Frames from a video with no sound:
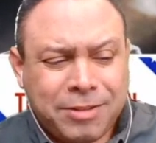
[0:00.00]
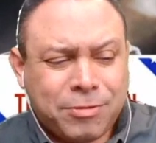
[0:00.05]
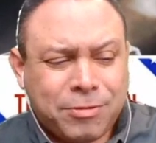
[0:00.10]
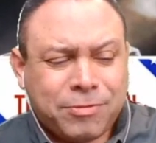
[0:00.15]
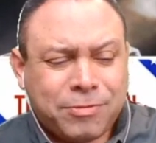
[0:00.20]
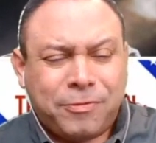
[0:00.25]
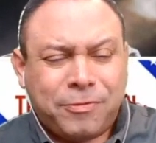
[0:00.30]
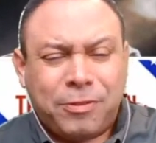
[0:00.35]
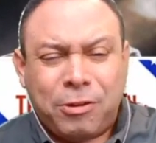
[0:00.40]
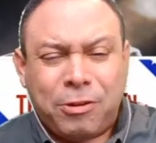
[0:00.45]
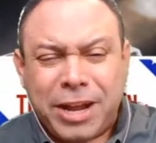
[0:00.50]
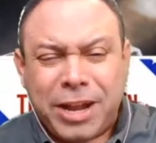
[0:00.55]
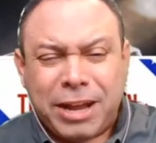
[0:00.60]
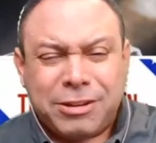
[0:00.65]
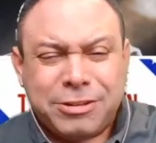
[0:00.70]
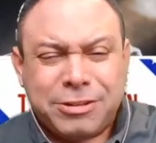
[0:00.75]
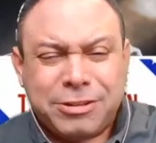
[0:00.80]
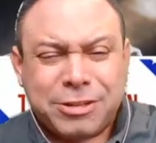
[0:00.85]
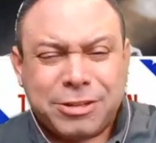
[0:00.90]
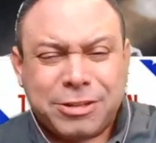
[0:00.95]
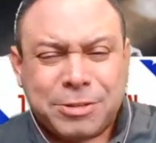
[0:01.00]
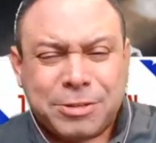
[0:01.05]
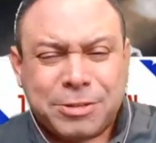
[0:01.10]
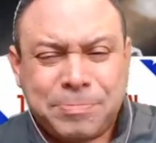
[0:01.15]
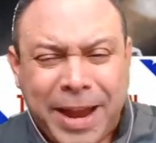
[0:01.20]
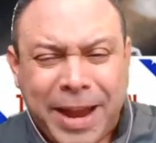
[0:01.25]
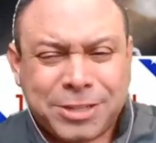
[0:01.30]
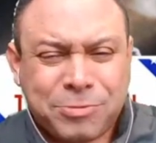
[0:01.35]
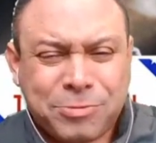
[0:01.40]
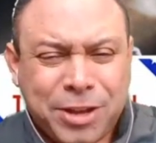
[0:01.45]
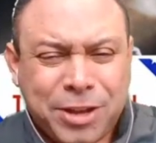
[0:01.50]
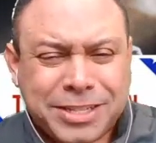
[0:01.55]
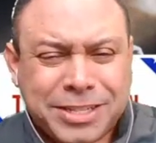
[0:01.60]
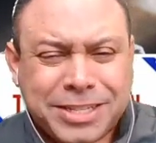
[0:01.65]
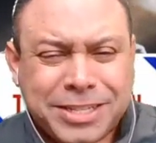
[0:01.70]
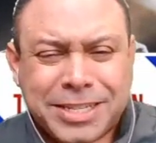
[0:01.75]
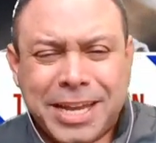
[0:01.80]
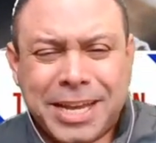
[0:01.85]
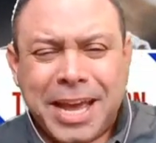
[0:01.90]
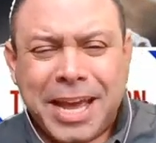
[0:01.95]
floored how good your Spanish was.
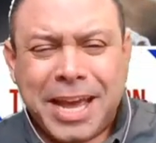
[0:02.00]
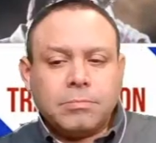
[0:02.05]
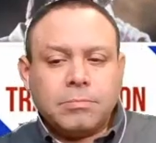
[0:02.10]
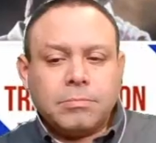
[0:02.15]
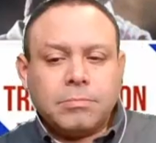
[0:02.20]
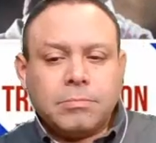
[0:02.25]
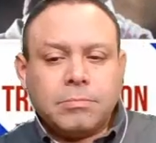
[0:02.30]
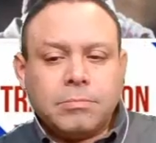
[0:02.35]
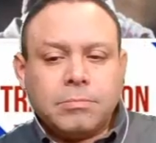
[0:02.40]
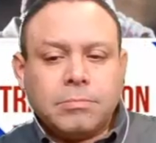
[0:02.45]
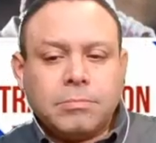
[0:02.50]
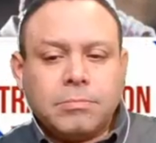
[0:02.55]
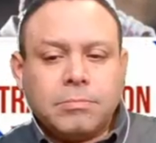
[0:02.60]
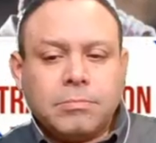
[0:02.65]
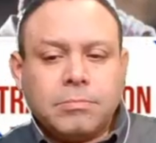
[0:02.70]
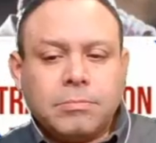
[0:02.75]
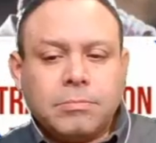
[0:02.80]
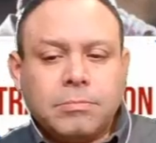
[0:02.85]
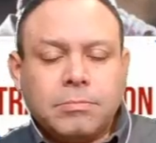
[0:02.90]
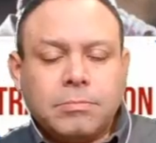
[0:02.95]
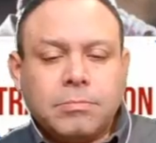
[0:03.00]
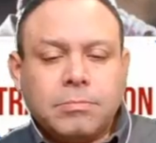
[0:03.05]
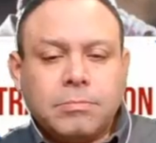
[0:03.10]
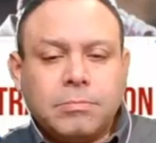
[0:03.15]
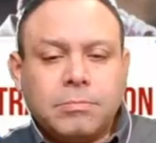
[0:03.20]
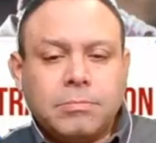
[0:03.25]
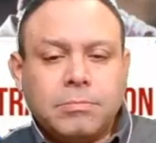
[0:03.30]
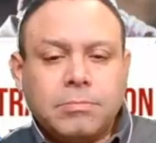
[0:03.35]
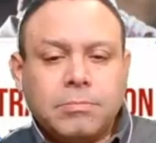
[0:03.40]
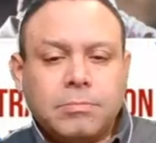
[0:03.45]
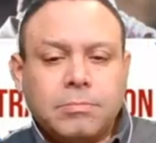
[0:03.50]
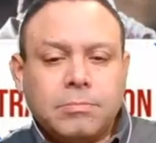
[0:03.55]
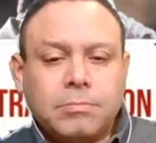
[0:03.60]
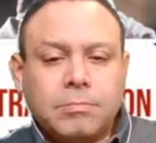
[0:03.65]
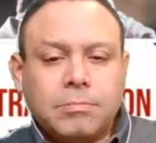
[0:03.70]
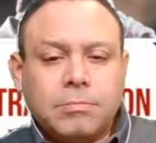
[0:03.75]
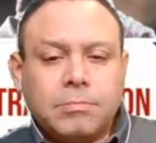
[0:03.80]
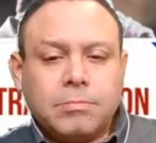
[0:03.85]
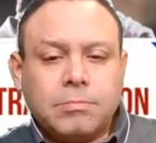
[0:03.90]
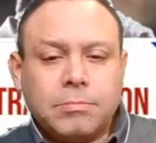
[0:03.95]
World, you got you got
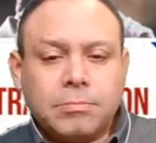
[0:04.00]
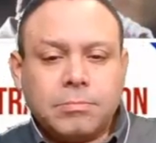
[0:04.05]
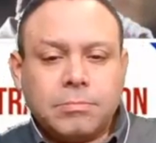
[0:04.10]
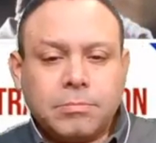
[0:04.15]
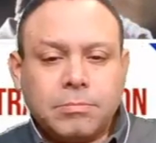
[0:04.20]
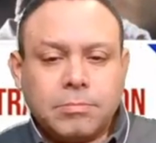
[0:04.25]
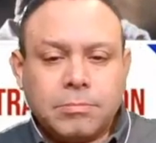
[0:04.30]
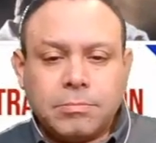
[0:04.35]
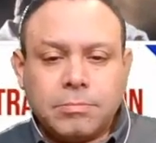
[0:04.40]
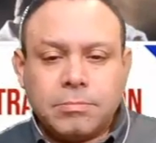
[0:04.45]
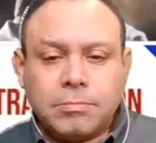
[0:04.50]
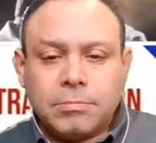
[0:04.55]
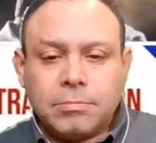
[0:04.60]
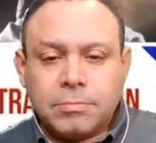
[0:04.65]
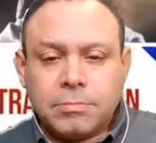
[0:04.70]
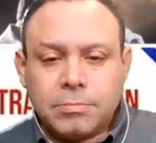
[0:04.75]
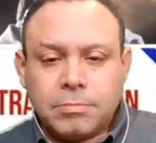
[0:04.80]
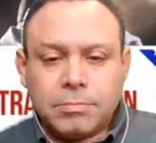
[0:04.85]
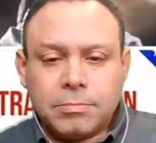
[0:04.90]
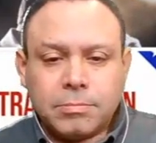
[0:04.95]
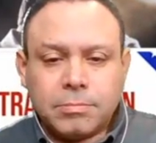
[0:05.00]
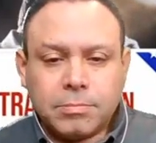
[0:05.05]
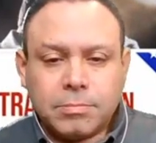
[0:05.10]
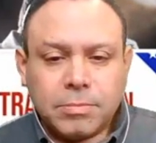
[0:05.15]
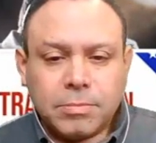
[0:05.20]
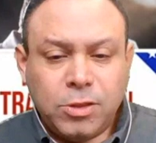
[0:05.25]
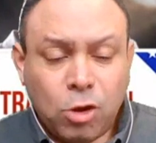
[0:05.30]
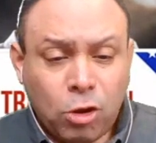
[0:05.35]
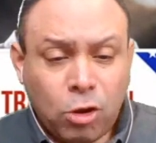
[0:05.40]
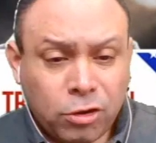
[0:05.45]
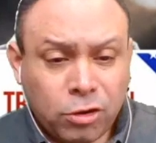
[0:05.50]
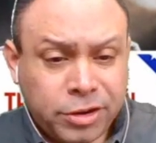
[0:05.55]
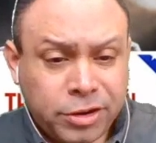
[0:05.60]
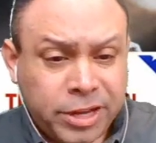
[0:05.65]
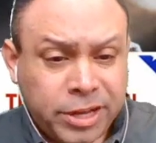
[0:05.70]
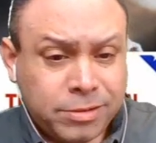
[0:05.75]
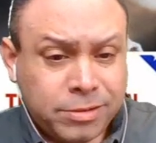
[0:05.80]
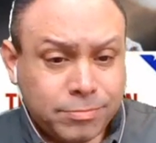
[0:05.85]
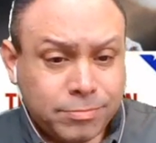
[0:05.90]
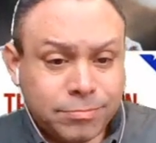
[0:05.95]
Joe Button, you got Nori,
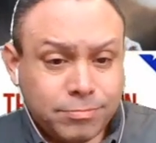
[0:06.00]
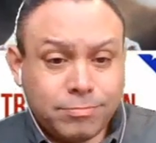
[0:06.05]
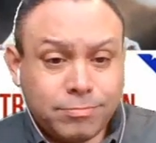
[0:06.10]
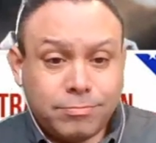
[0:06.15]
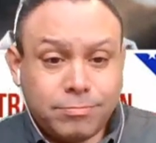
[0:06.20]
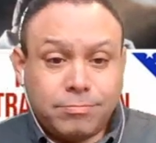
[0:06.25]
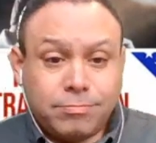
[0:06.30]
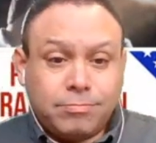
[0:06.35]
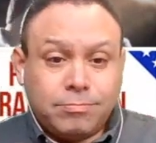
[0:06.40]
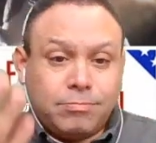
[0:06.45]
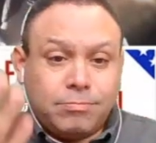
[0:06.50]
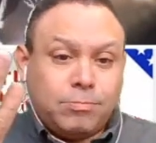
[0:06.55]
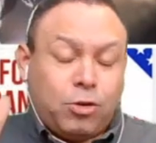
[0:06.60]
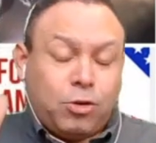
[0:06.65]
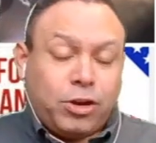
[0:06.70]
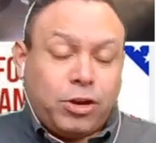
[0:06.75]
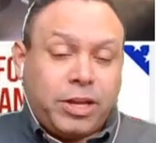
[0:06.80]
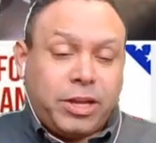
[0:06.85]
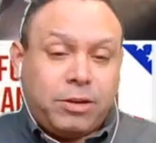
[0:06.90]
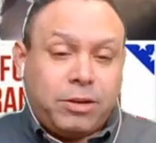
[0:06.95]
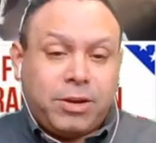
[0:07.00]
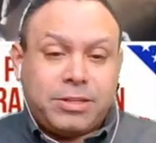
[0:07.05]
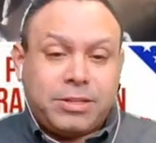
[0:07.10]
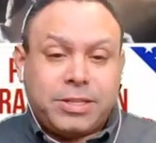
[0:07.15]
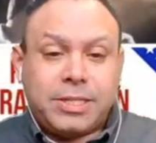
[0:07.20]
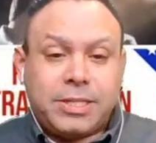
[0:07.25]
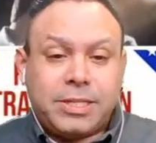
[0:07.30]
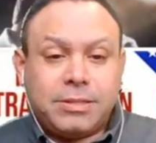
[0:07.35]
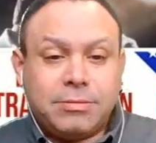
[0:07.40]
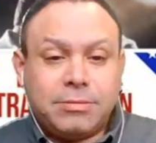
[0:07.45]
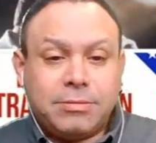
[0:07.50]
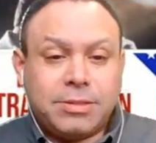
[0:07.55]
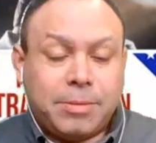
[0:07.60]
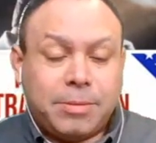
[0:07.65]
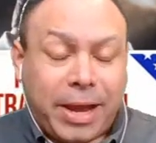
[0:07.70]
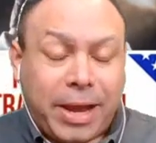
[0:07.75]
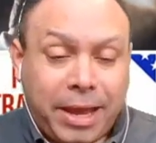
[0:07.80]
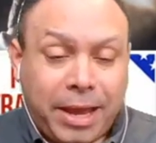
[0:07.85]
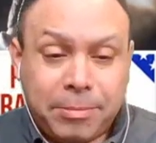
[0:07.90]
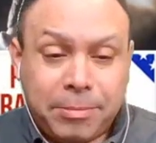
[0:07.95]
Noriega, Nori, Nori. in
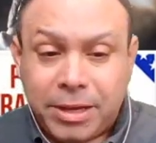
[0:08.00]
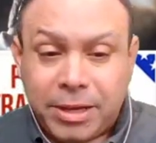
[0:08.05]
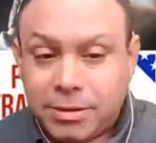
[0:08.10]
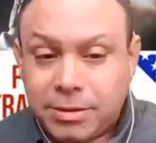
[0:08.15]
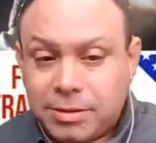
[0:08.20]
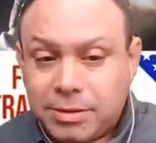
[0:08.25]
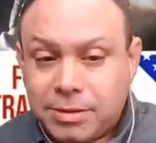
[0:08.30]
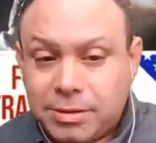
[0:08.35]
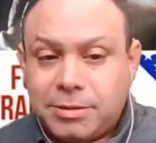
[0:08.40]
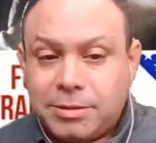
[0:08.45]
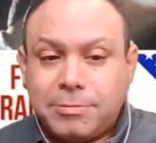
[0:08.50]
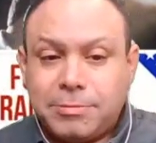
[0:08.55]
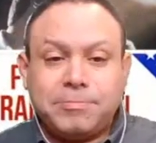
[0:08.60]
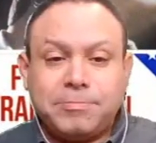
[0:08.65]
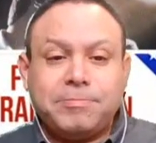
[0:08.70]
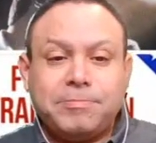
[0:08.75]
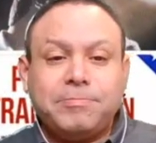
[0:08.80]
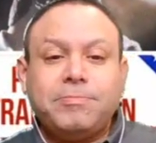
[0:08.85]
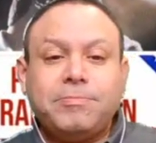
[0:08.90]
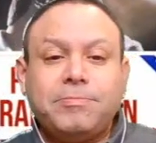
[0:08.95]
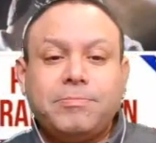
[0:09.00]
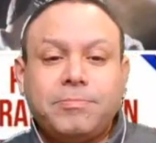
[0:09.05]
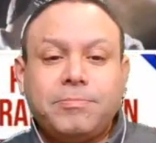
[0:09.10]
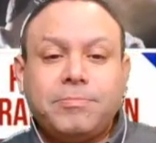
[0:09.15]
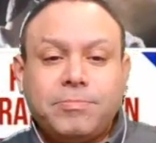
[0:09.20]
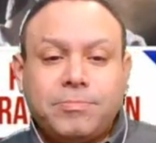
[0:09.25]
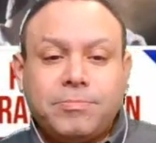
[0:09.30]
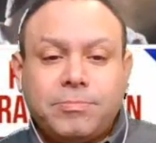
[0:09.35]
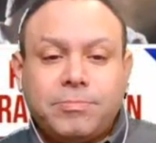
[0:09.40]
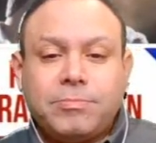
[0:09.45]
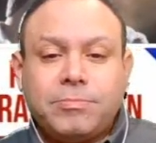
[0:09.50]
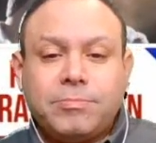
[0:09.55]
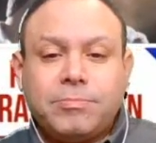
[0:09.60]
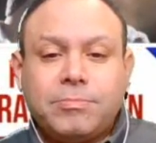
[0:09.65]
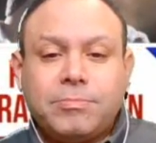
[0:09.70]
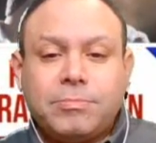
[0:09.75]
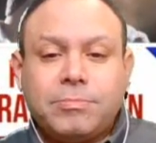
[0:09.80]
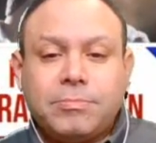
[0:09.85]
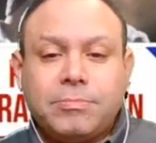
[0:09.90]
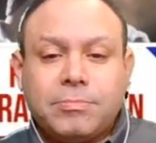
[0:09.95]
Miami. Yeah. La gente no sabe que boricua.
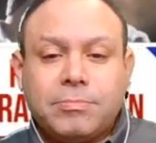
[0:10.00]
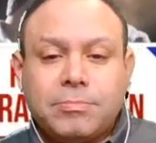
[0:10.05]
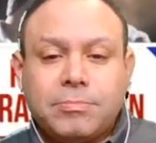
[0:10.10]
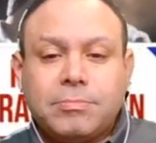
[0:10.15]
You know,